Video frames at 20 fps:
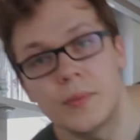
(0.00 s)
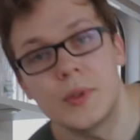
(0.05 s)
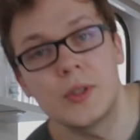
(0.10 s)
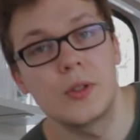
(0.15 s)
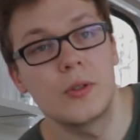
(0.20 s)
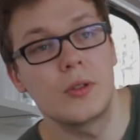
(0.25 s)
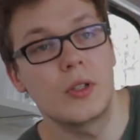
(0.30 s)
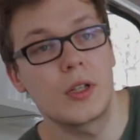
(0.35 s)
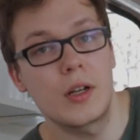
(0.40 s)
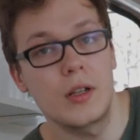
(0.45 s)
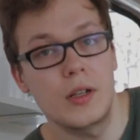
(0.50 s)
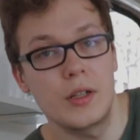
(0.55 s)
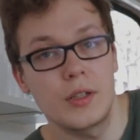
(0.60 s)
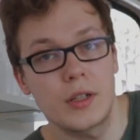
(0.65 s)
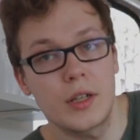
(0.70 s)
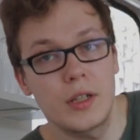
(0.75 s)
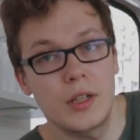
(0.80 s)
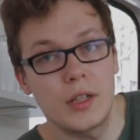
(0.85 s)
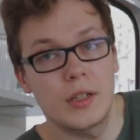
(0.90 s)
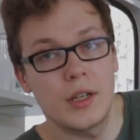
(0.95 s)
So the colors are
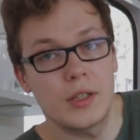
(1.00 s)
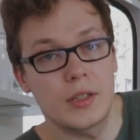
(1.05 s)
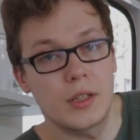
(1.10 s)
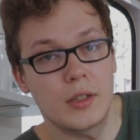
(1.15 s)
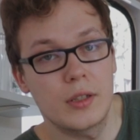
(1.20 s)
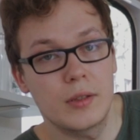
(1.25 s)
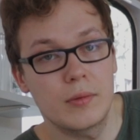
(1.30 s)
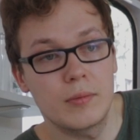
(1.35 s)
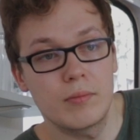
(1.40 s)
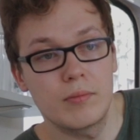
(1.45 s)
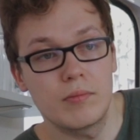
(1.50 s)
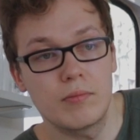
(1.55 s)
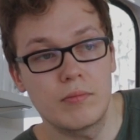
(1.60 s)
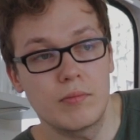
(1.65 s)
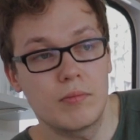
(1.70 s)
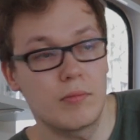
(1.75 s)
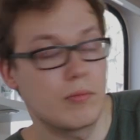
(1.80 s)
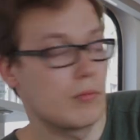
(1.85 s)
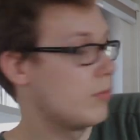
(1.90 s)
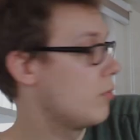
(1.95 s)
getting nice and
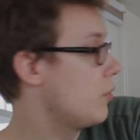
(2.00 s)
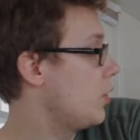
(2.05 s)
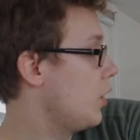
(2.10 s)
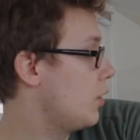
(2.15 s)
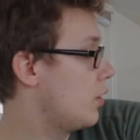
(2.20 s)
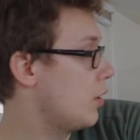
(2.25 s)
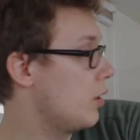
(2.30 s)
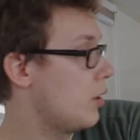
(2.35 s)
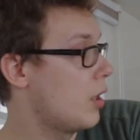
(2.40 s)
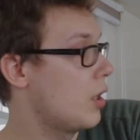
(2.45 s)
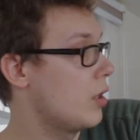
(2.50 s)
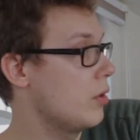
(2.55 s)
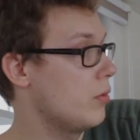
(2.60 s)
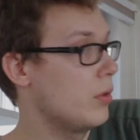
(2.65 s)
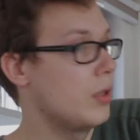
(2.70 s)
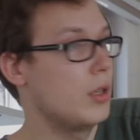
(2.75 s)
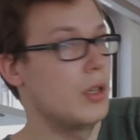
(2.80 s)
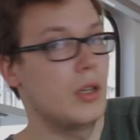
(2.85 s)
decent now.